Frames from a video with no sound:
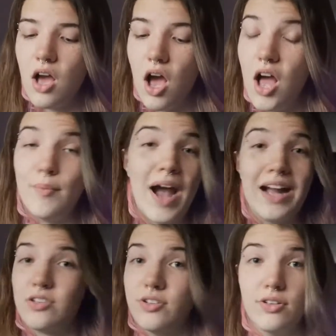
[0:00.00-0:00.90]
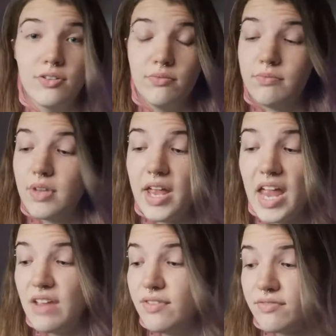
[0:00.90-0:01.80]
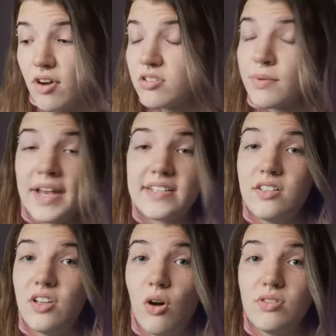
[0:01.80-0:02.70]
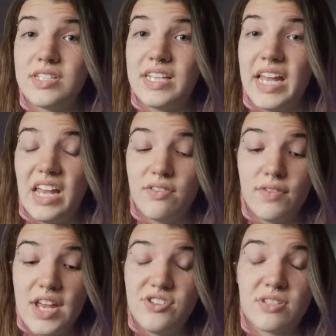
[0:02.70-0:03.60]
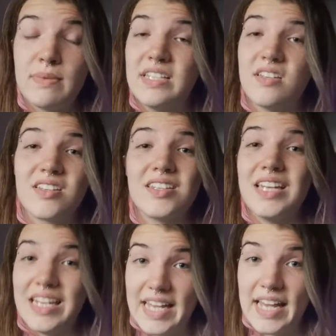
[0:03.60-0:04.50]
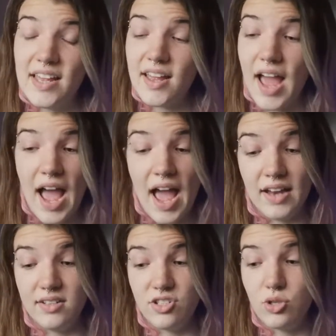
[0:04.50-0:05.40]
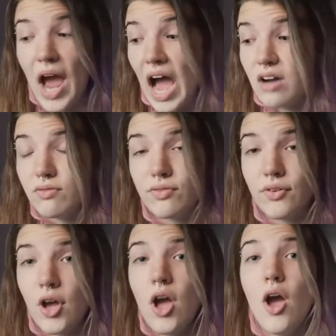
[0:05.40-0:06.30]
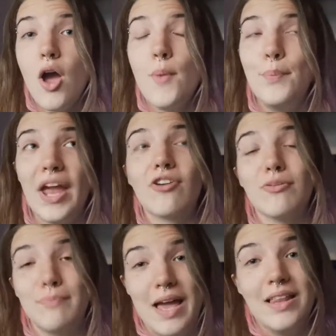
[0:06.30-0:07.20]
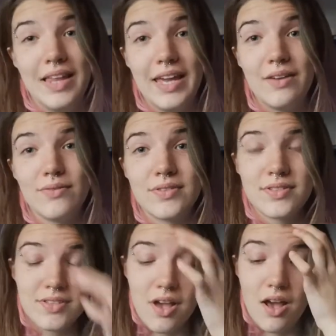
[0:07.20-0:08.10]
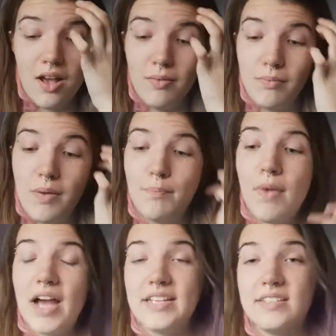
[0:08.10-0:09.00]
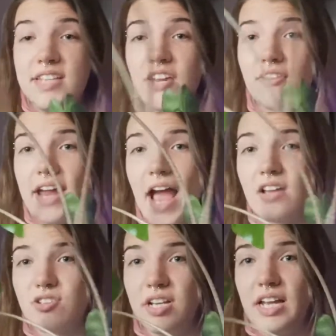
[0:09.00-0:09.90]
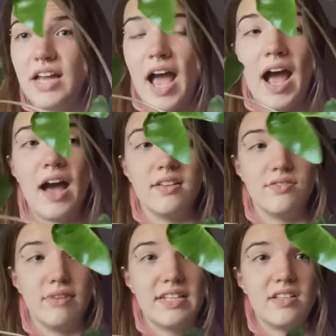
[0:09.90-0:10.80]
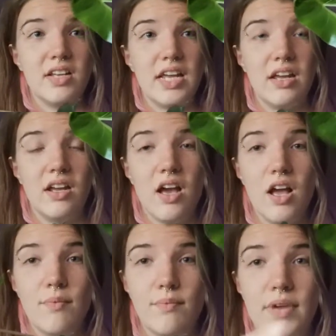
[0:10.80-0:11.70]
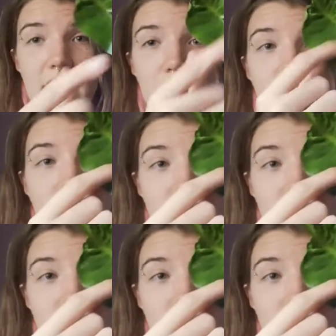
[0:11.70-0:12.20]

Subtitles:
at all. If it throws away its oldest leaf, it just means it doesn't need it, and you have bigger and better leaves. My stingray actually has recently it got a